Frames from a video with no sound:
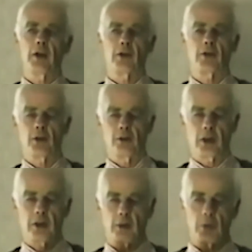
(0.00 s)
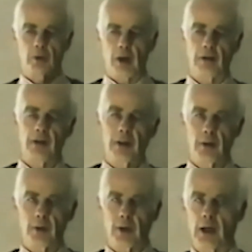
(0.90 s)
is associated with
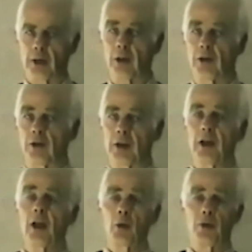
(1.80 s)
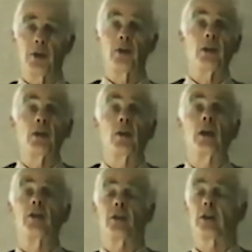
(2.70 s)
gravity, with electricity, with
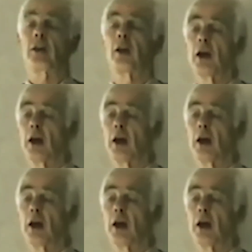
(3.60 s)
disintegration.